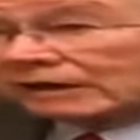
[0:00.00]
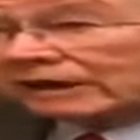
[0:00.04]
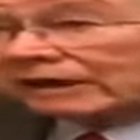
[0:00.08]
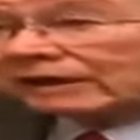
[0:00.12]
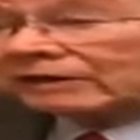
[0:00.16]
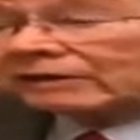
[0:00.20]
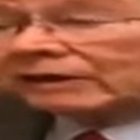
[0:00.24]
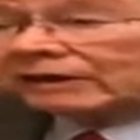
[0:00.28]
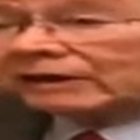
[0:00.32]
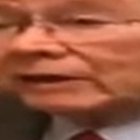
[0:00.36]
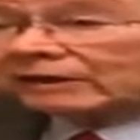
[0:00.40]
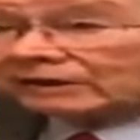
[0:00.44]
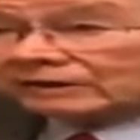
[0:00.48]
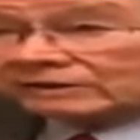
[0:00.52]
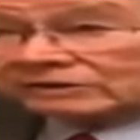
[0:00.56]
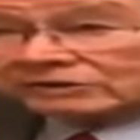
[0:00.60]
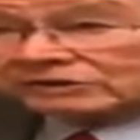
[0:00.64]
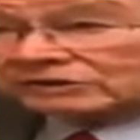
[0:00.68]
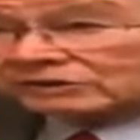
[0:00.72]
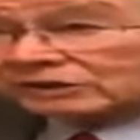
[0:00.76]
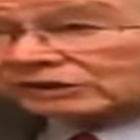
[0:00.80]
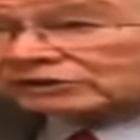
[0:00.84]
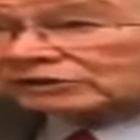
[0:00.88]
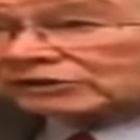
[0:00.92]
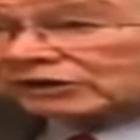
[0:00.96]
healing is
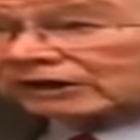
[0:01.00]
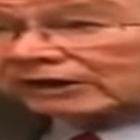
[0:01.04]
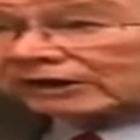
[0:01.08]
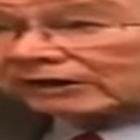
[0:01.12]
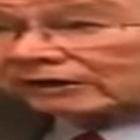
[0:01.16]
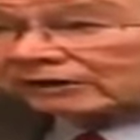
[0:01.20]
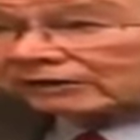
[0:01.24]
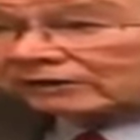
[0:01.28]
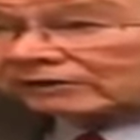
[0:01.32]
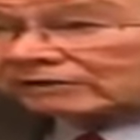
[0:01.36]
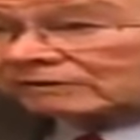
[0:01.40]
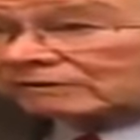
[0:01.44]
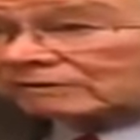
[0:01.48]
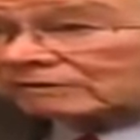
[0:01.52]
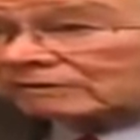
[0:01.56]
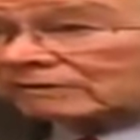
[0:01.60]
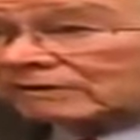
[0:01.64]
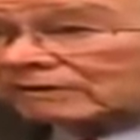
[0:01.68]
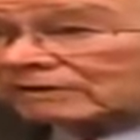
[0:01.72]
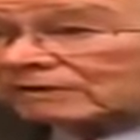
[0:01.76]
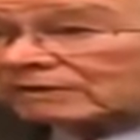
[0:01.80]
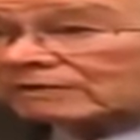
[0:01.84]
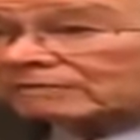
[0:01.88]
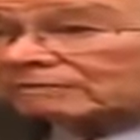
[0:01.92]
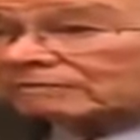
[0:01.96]
initiated.
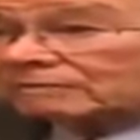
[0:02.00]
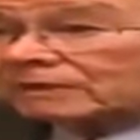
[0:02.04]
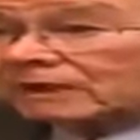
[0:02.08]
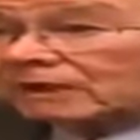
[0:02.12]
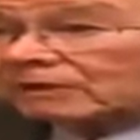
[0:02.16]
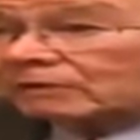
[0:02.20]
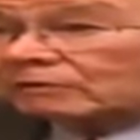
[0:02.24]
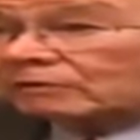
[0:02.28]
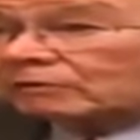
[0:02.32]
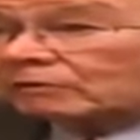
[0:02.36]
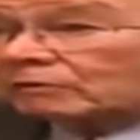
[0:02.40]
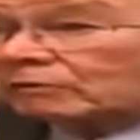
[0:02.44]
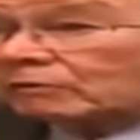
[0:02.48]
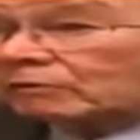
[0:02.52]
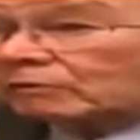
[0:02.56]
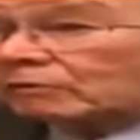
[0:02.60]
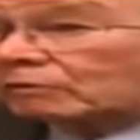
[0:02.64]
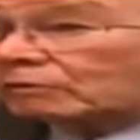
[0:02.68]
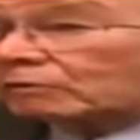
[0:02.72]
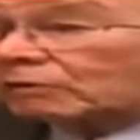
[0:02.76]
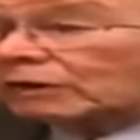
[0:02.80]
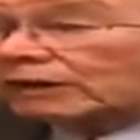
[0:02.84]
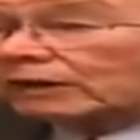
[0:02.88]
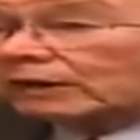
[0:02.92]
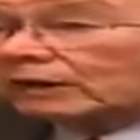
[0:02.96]
Now,
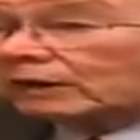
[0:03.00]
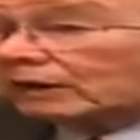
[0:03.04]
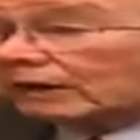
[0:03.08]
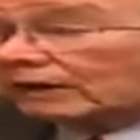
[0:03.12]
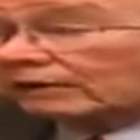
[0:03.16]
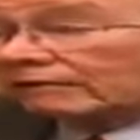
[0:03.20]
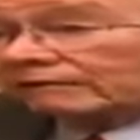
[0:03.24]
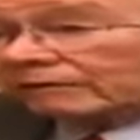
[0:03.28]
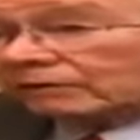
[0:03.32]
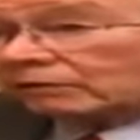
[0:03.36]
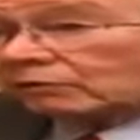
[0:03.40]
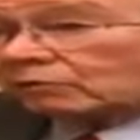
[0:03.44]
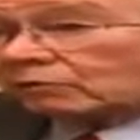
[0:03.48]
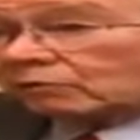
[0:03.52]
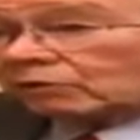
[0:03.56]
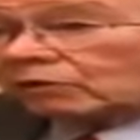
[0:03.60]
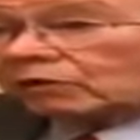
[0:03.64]
we live in a